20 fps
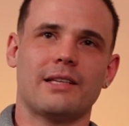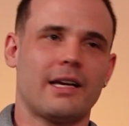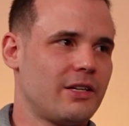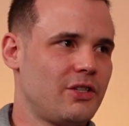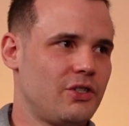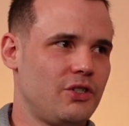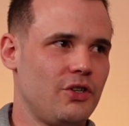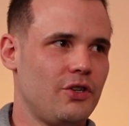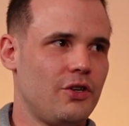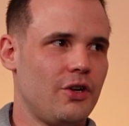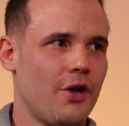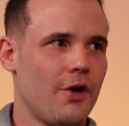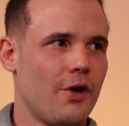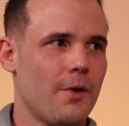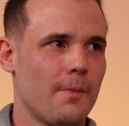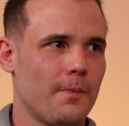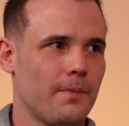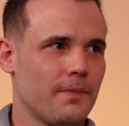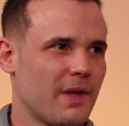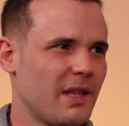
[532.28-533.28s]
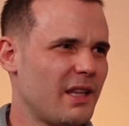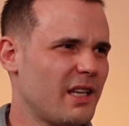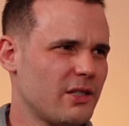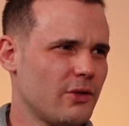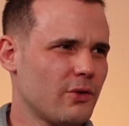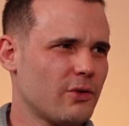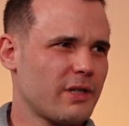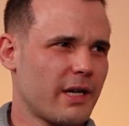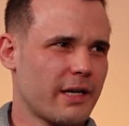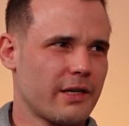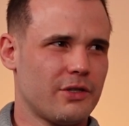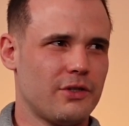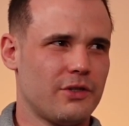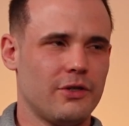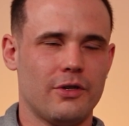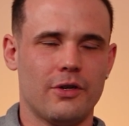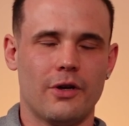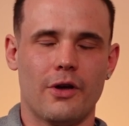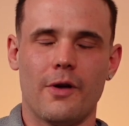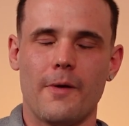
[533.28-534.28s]
like a studio. Unless it looks like a
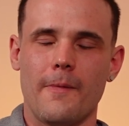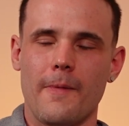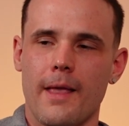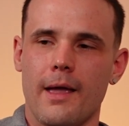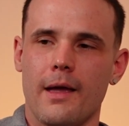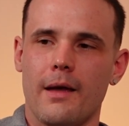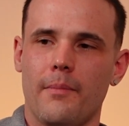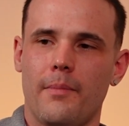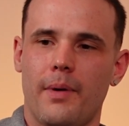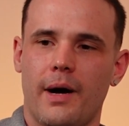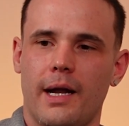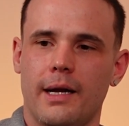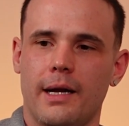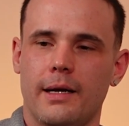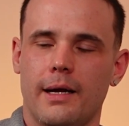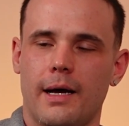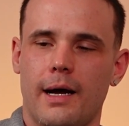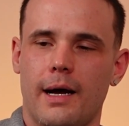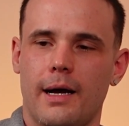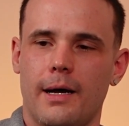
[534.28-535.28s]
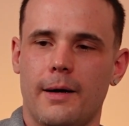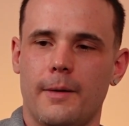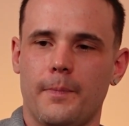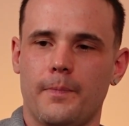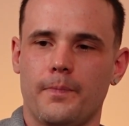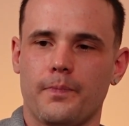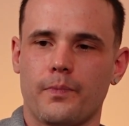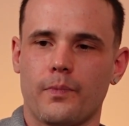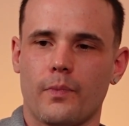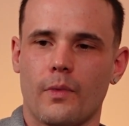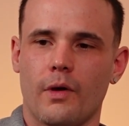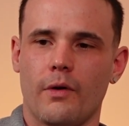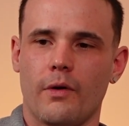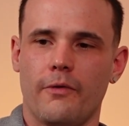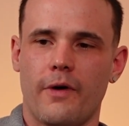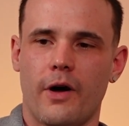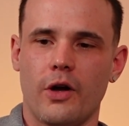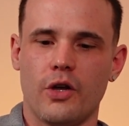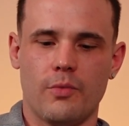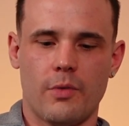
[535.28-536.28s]
studio. But
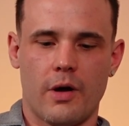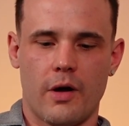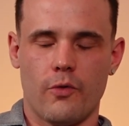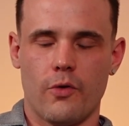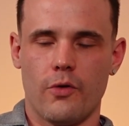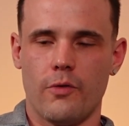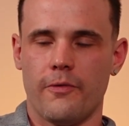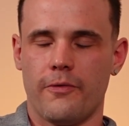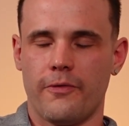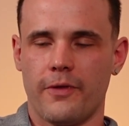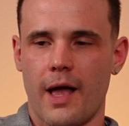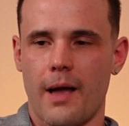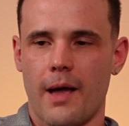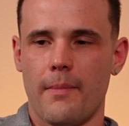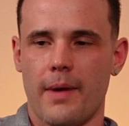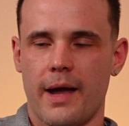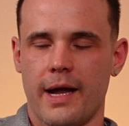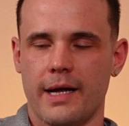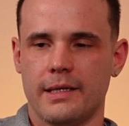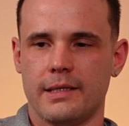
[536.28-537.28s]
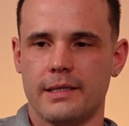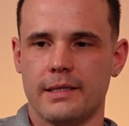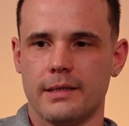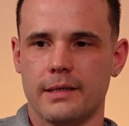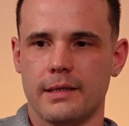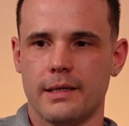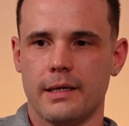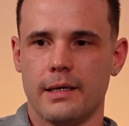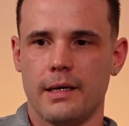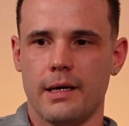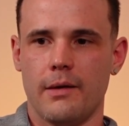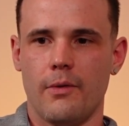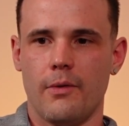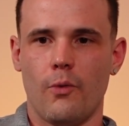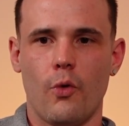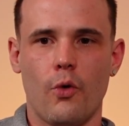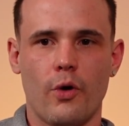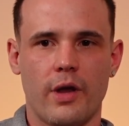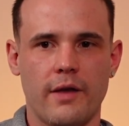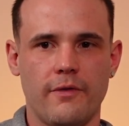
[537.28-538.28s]
Value My Room Flatmates
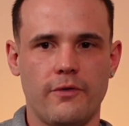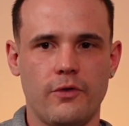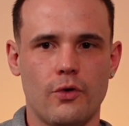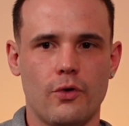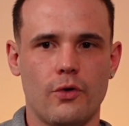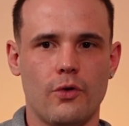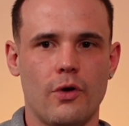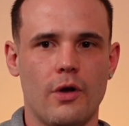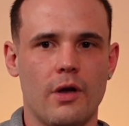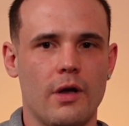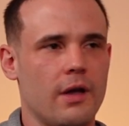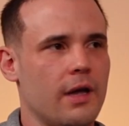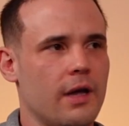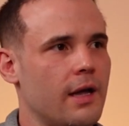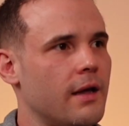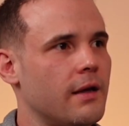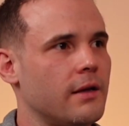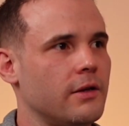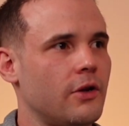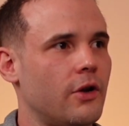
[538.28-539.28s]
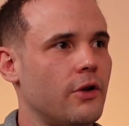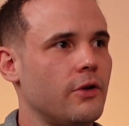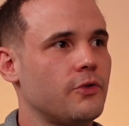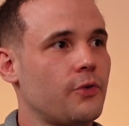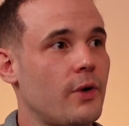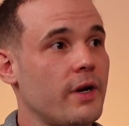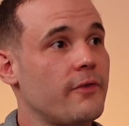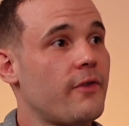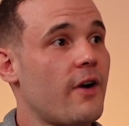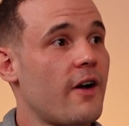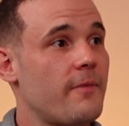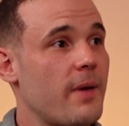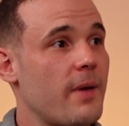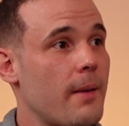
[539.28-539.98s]
will give you, 25